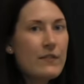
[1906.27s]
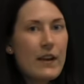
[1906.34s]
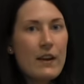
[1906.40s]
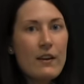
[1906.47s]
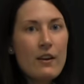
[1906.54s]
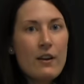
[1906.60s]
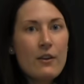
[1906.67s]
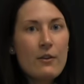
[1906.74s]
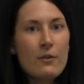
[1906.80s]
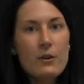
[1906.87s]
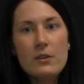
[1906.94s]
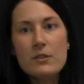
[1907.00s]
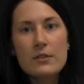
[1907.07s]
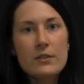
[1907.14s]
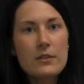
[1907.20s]
a pharaoh
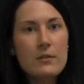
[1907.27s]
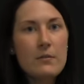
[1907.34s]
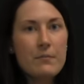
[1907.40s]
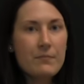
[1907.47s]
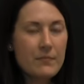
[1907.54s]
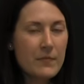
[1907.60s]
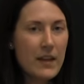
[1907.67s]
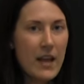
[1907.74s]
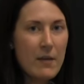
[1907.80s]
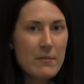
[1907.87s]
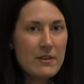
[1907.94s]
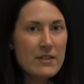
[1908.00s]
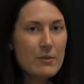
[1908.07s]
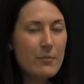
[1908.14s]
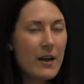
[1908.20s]
came
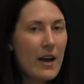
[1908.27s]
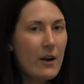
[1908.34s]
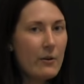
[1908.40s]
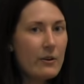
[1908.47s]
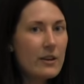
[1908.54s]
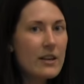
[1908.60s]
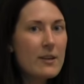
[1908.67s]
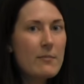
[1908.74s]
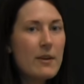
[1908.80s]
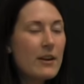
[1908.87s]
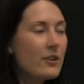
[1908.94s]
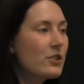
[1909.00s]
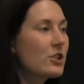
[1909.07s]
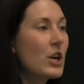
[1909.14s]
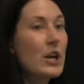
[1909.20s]
into power, he
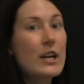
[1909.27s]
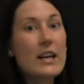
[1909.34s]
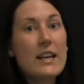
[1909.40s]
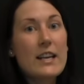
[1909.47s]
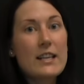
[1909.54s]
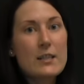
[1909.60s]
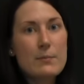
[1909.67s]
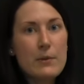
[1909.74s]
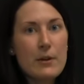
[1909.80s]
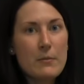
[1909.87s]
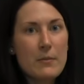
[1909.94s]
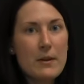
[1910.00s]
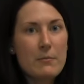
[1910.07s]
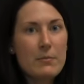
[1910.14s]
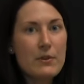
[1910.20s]
better start getting his
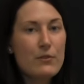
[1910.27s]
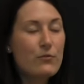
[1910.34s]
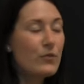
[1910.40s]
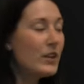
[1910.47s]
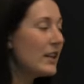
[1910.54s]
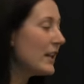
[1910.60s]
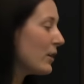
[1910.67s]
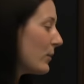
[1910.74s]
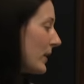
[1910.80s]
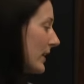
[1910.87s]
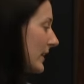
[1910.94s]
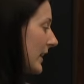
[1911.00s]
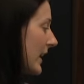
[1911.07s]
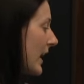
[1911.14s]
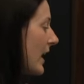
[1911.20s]
pyramid built really
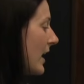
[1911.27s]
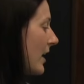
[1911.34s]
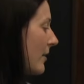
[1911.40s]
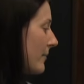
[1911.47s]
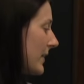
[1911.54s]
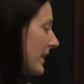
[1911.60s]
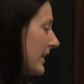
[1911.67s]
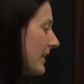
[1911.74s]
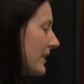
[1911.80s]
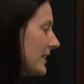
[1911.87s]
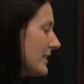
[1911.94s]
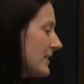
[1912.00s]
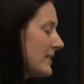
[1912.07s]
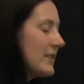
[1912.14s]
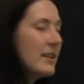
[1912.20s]
quickly,
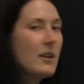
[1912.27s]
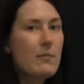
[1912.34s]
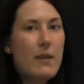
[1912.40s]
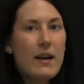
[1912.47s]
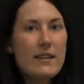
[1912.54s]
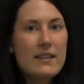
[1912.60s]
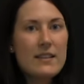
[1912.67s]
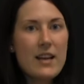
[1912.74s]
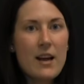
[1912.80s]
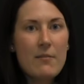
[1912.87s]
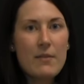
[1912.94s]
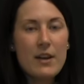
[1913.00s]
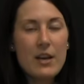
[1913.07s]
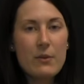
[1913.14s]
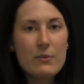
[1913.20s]
because by the
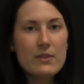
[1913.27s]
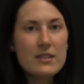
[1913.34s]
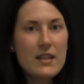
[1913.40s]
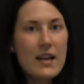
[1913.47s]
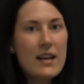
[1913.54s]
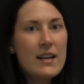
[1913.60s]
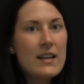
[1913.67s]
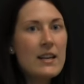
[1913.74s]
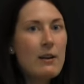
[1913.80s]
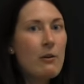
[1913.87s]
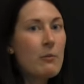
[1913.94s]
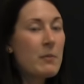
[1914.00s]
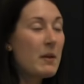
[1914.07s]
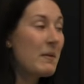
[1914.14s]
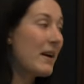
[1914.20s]
time that it was done, it
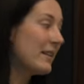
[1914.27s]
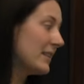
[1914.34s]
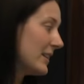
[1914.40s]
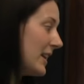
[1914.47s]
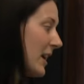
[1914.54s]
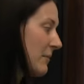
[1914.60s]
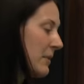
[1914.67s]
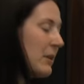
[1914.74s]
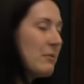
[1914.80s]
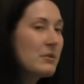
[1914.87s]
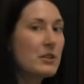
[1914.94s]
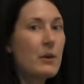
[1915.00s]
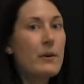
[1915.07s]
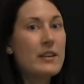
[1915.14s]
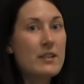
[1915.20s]
would be about the time he
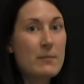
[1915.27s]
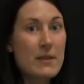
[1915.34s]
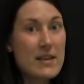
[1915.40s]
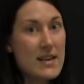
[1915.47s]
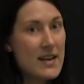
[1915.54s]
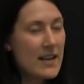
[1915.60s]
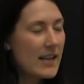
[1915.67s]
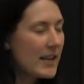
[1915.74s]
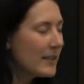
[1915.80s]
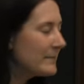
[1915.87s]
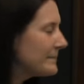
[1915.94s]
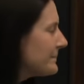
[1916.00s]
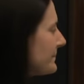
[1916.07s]
was going to be needing it.